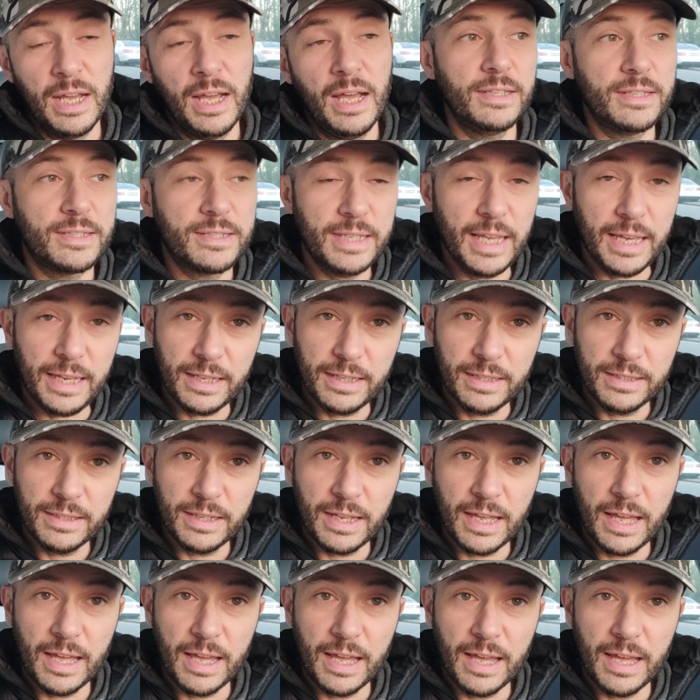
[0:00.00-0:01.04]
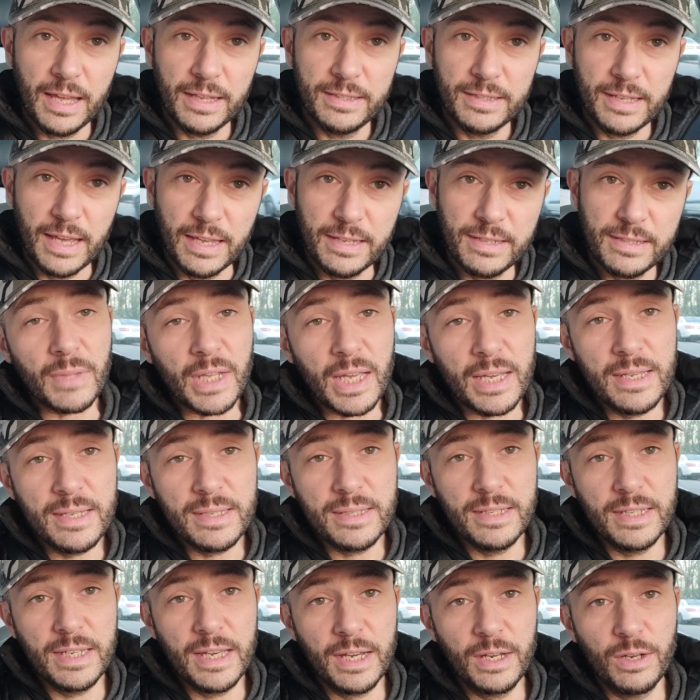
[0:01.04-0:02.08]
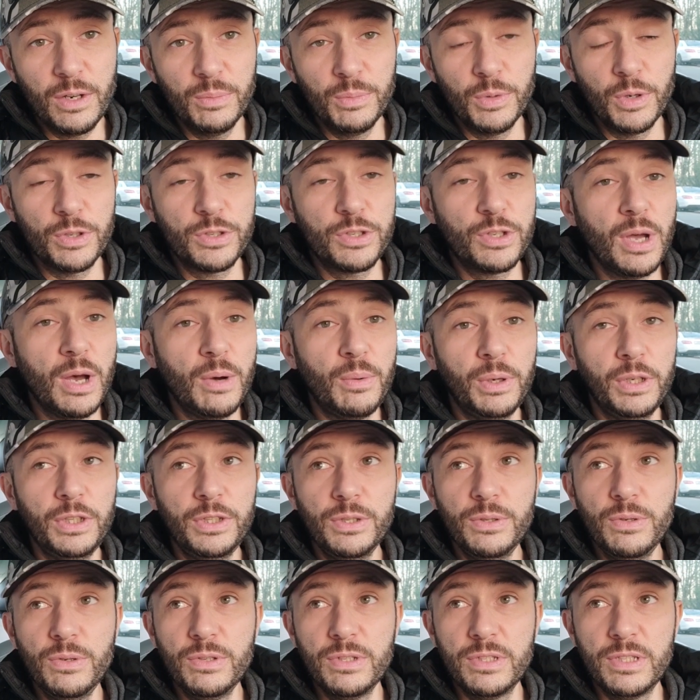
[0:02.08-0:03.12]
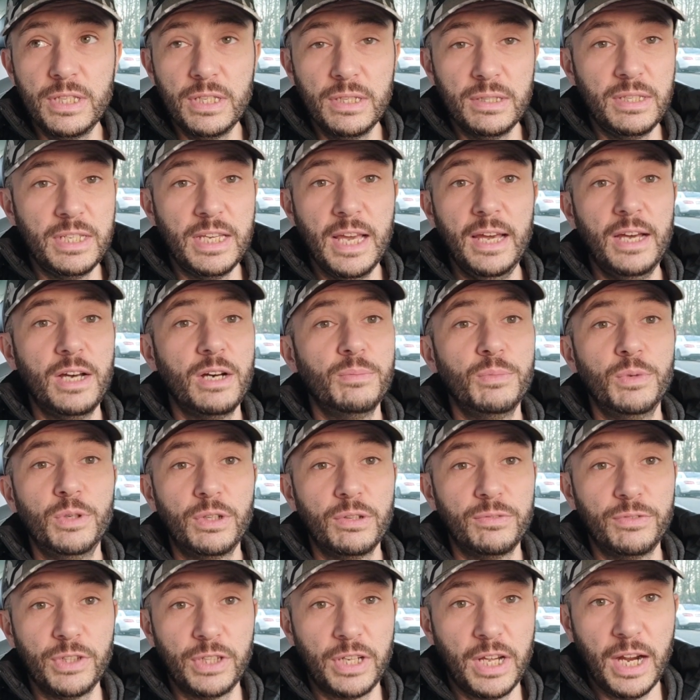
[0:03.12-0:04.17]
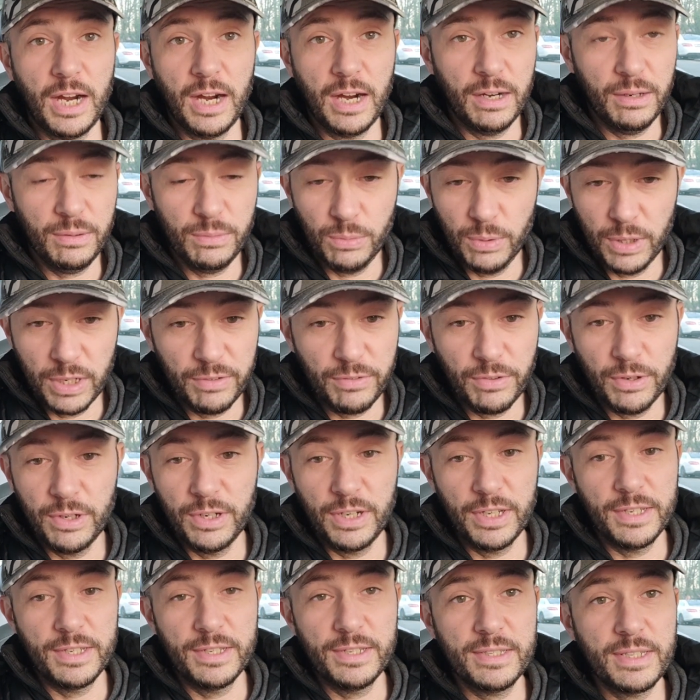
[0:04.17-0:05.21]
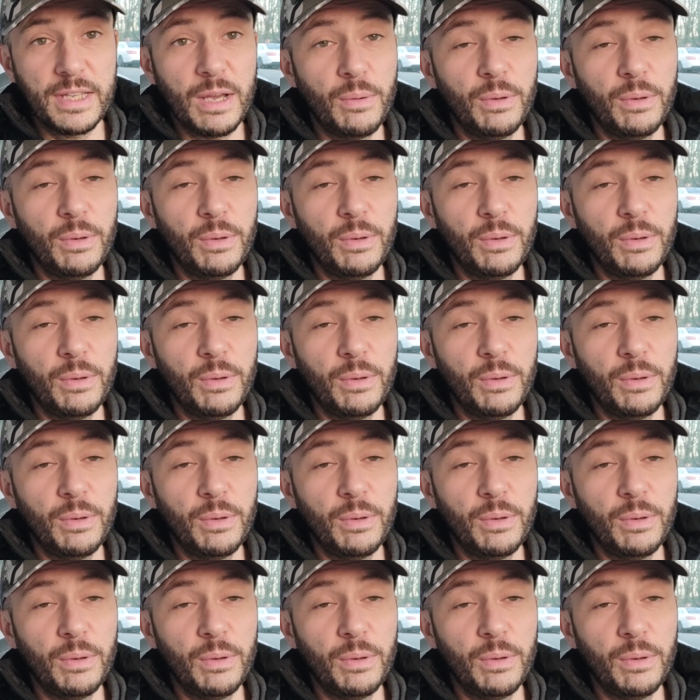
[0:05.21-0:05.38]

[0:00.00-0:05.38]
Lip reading: The second test is the eco mode. So I will use the eco mode of the car, whatever it is.